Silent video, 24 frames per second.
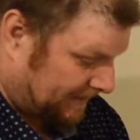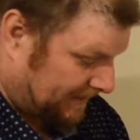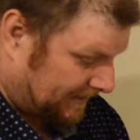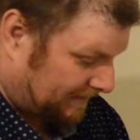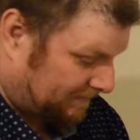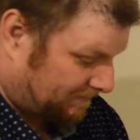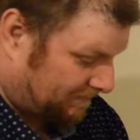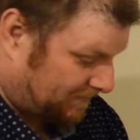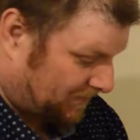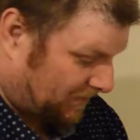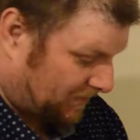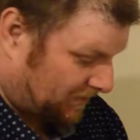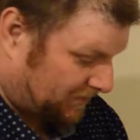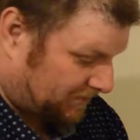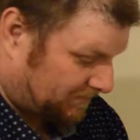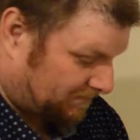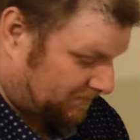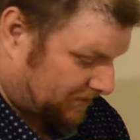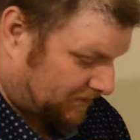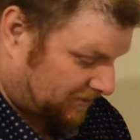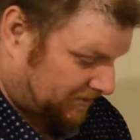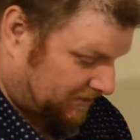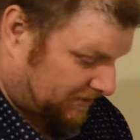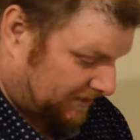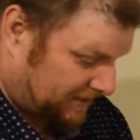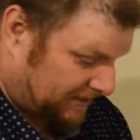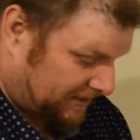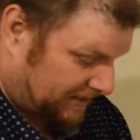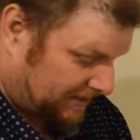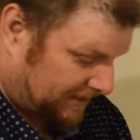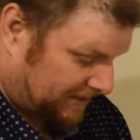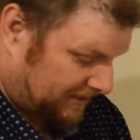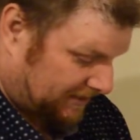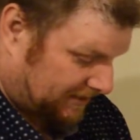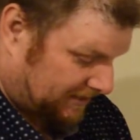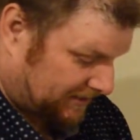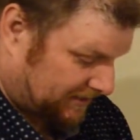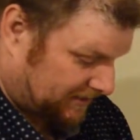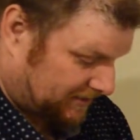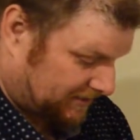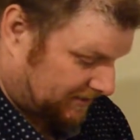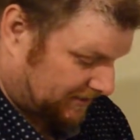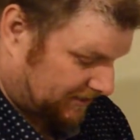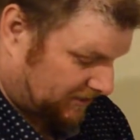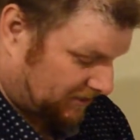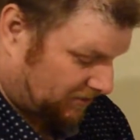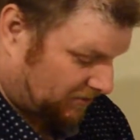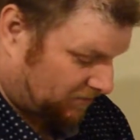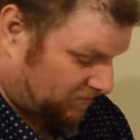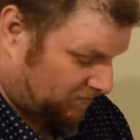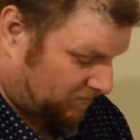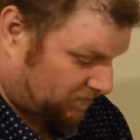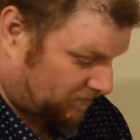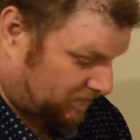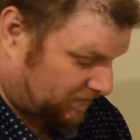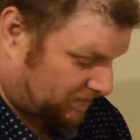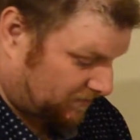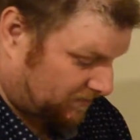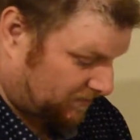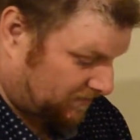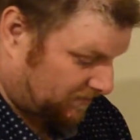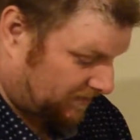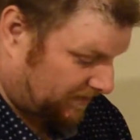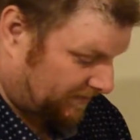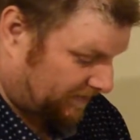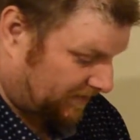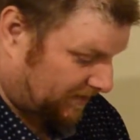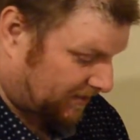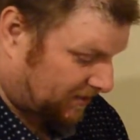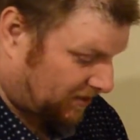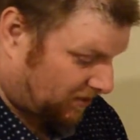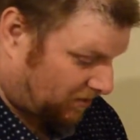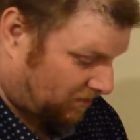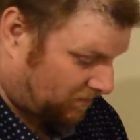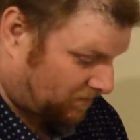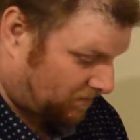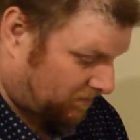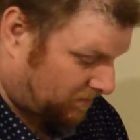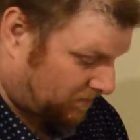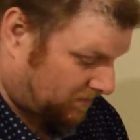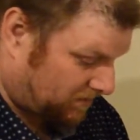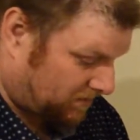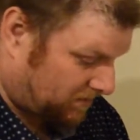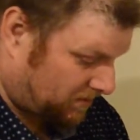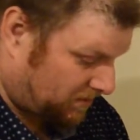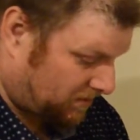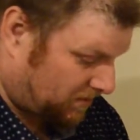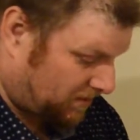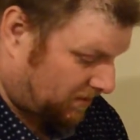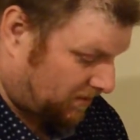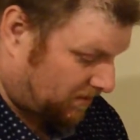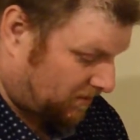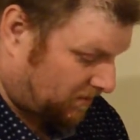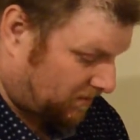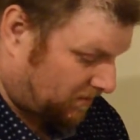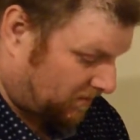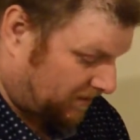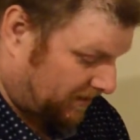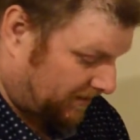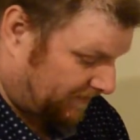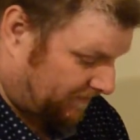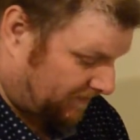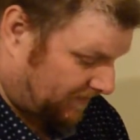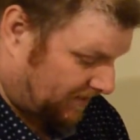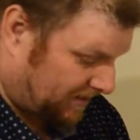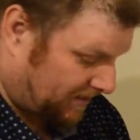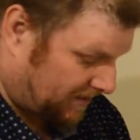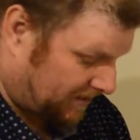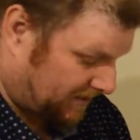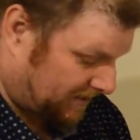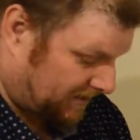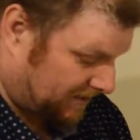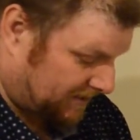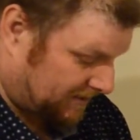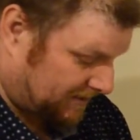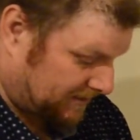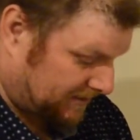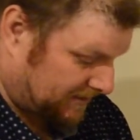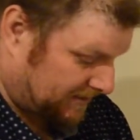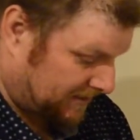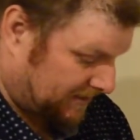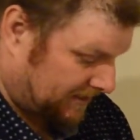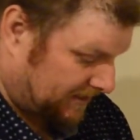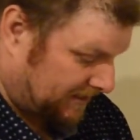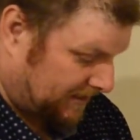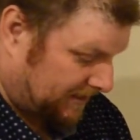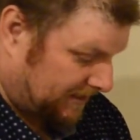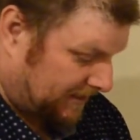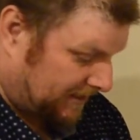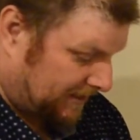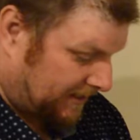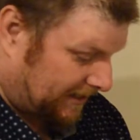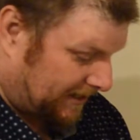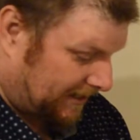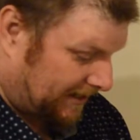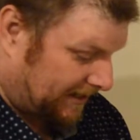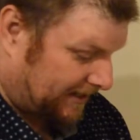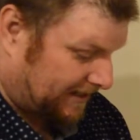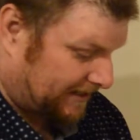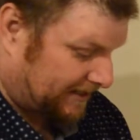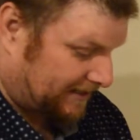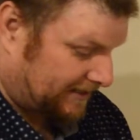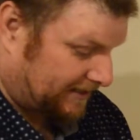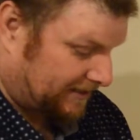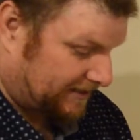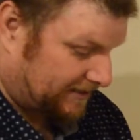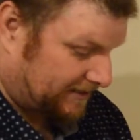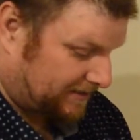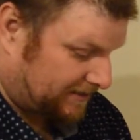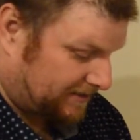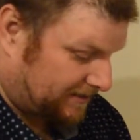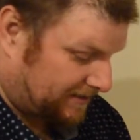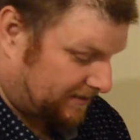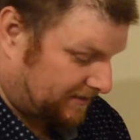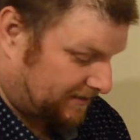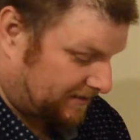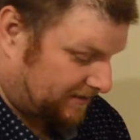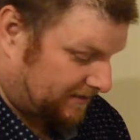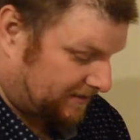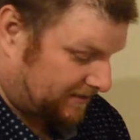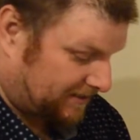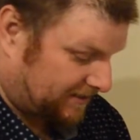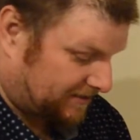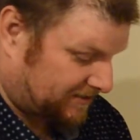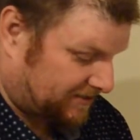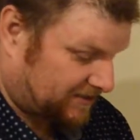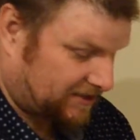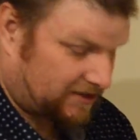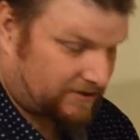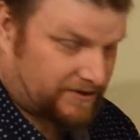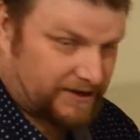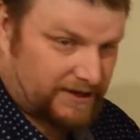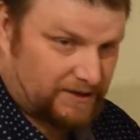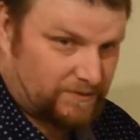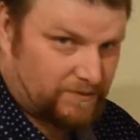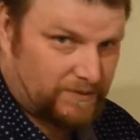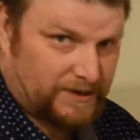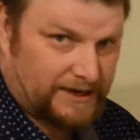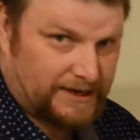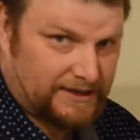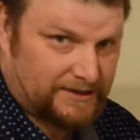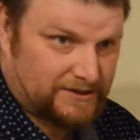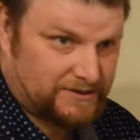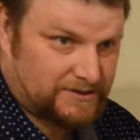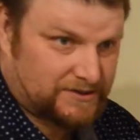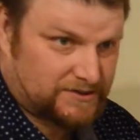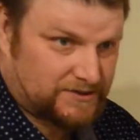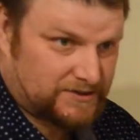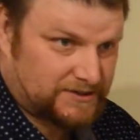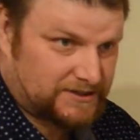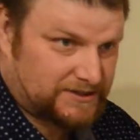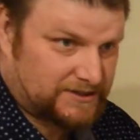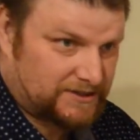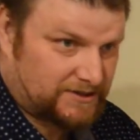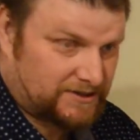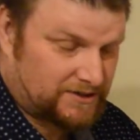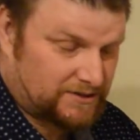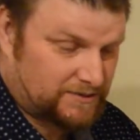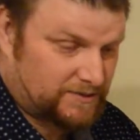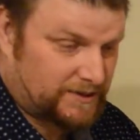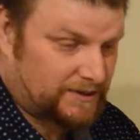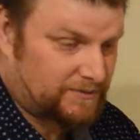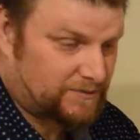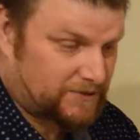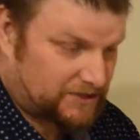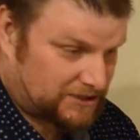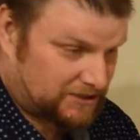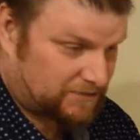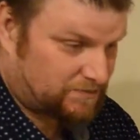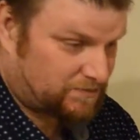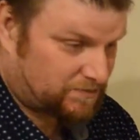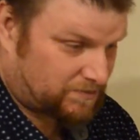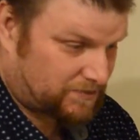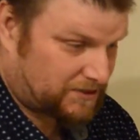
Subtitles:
March, mostly because they're cold. If they're cold, not enough light, and they're soaking wet, their soil is soaking wet, which it